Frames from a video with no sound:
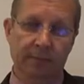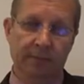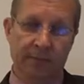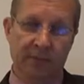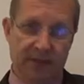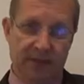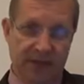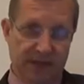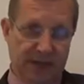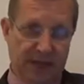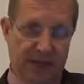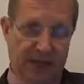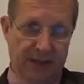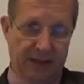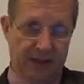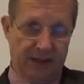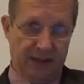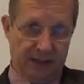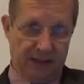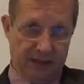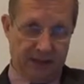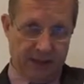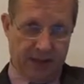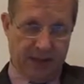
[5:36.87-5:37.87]

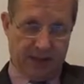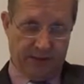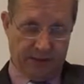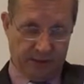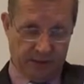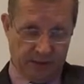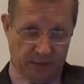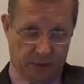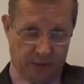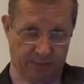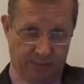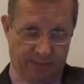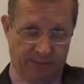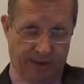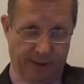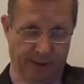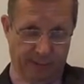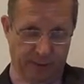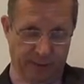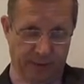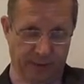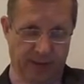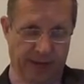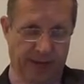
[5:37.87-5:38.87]
discussed at the time of
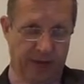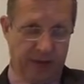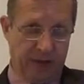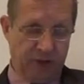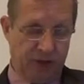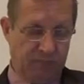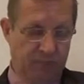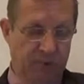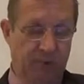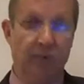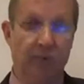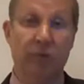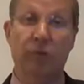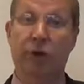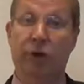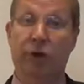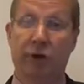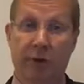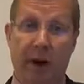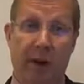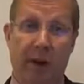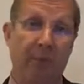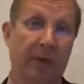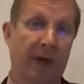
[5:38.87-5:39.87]
application, before
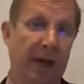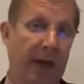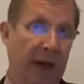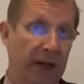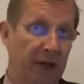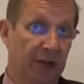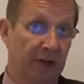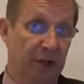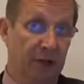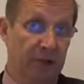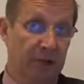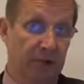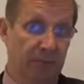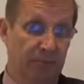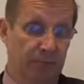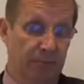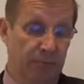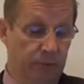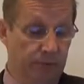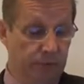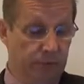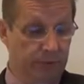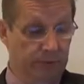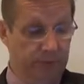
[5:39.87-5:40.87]
your application is
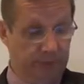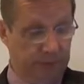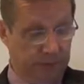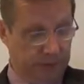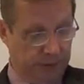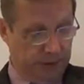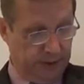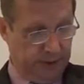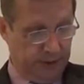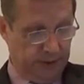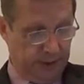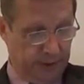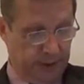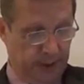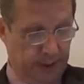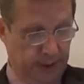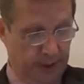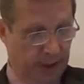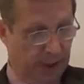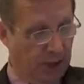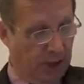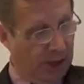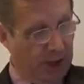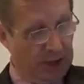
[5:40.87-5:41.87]
approved.
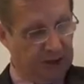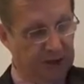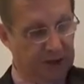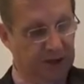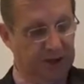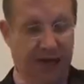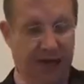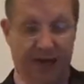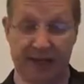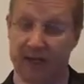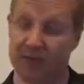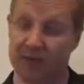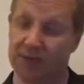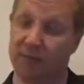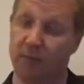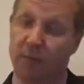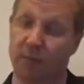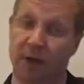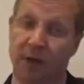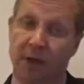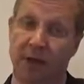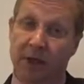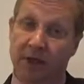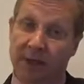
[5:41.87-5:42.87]
And the dates from
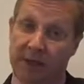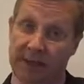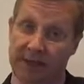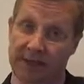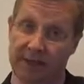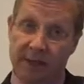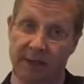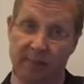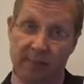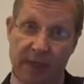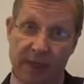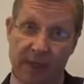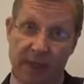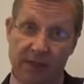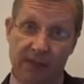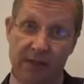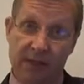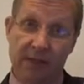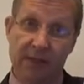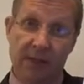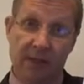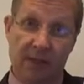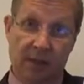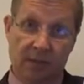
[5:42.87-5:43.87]
when the lease
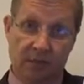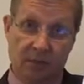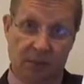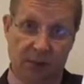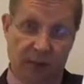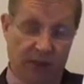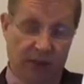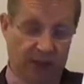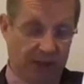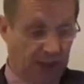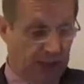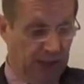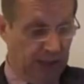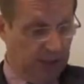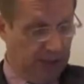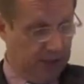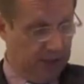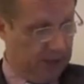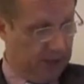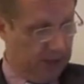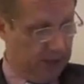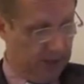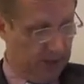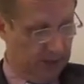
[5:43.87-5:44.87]
commences and when it
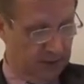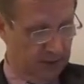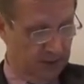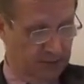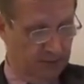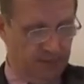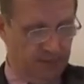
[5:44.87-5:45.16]
ends.